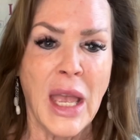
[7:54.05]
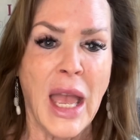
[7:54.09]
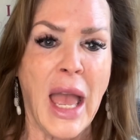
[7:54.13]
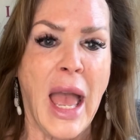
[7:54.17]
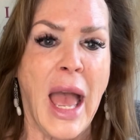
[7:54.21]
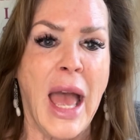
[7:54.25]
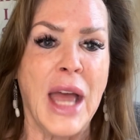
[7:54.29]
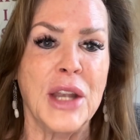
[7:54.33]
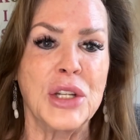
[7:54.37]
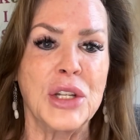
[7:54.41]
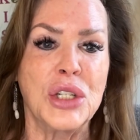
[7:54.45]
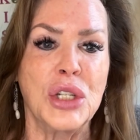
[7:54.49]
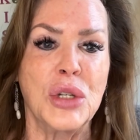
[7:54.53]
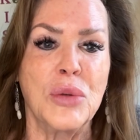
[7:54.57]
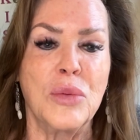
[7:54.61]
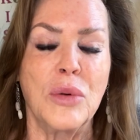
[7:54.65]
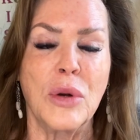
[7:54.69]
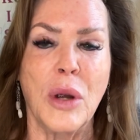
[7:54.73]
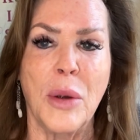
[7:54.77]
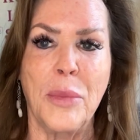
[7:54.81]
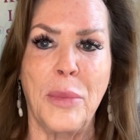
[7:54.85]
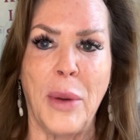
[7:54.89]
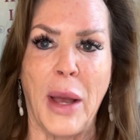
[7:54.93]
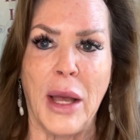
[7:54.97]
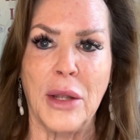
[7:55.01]
as you were
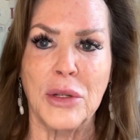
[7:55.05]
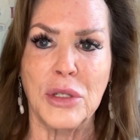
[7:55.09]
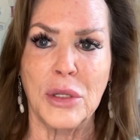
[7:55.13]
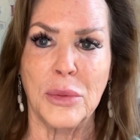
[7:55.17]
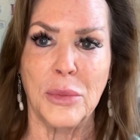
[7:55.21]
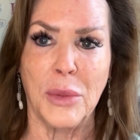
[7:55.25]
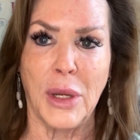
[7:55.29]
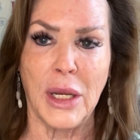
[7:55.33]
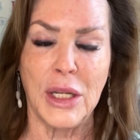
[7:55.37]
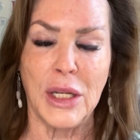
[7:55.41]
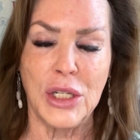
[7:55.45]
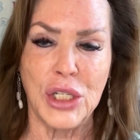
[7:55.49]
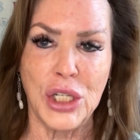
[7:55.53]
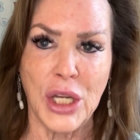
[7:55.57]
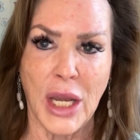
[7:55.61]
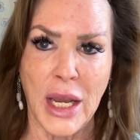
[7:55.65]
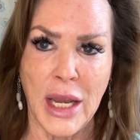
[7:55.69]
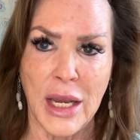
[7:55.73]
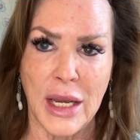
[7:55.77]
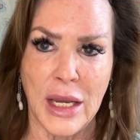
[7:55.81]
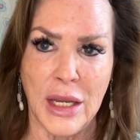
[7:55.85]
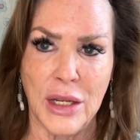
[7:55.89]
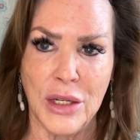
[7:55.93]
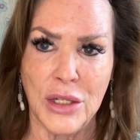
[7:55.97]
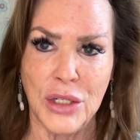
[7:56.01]
about to make
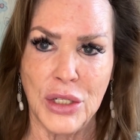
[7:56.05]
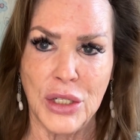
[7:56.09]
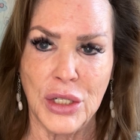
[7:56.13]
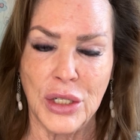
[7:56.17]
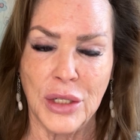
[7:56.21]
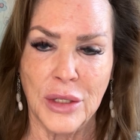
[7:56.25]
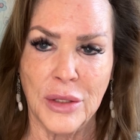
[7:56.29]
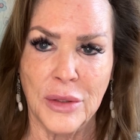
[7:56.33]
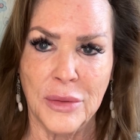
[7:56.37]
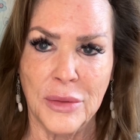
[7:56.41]
change?